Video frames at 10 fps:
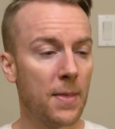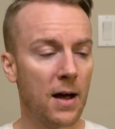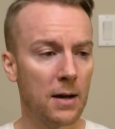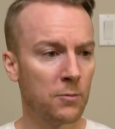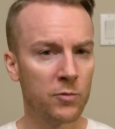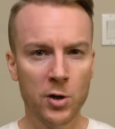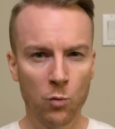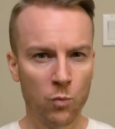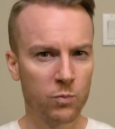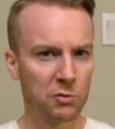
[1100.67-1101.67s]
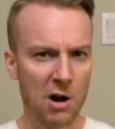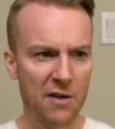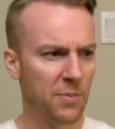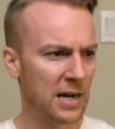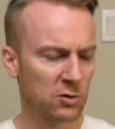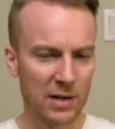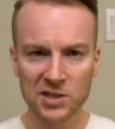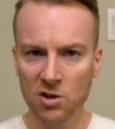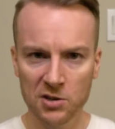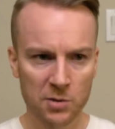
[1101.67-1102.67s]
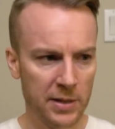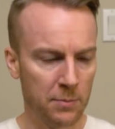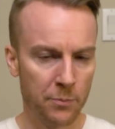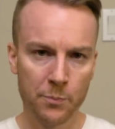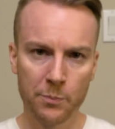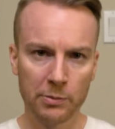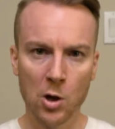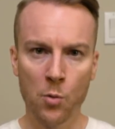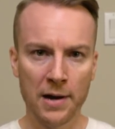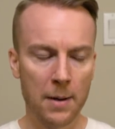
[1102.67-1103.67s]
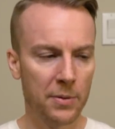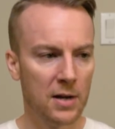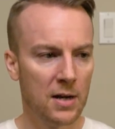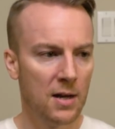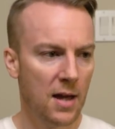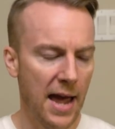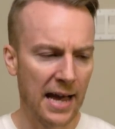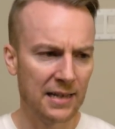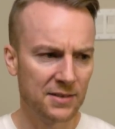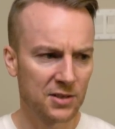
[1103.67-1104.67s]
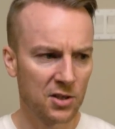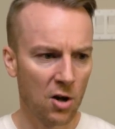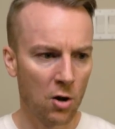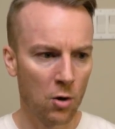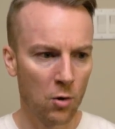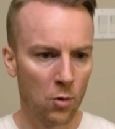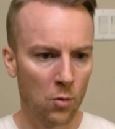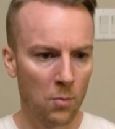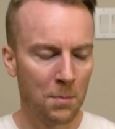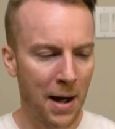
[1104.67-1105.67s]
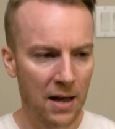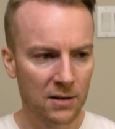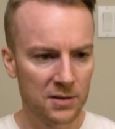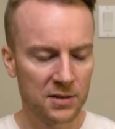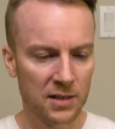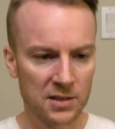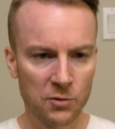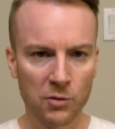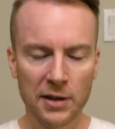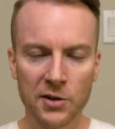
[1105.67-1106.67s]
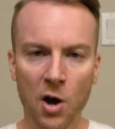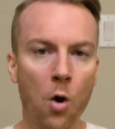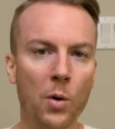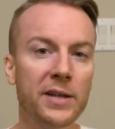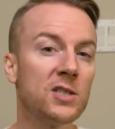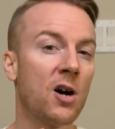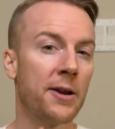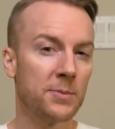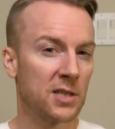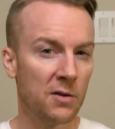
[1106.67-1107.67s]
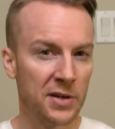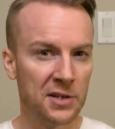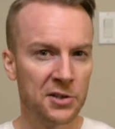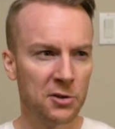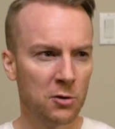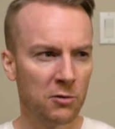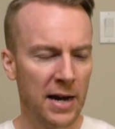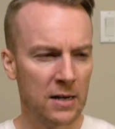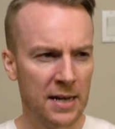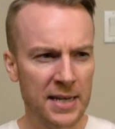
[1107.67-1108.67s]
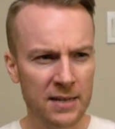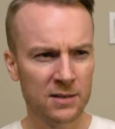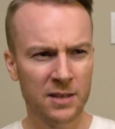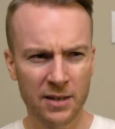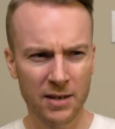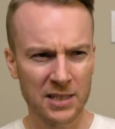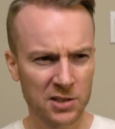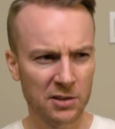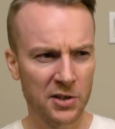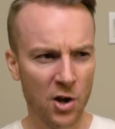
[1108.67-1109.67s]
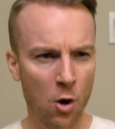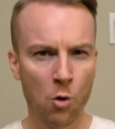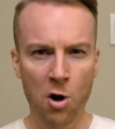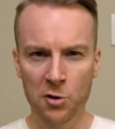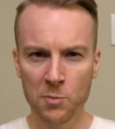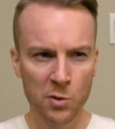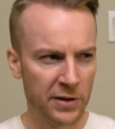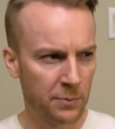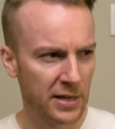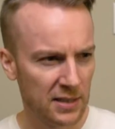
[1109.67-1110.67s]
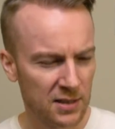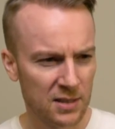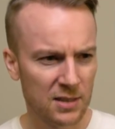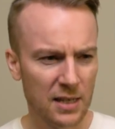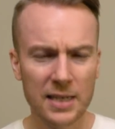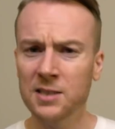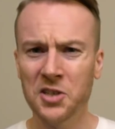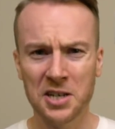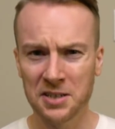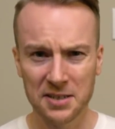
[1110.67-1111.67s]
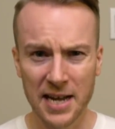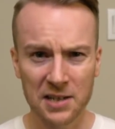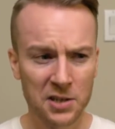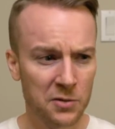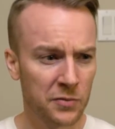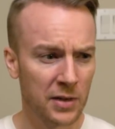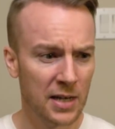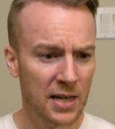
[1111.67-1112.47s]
You know, drive-bys, restaurants are being blown up. And so Miles doesn't really know what he's gotten himself into, right? And he doesn't necessarily know all the moving pieces. He's not a detective.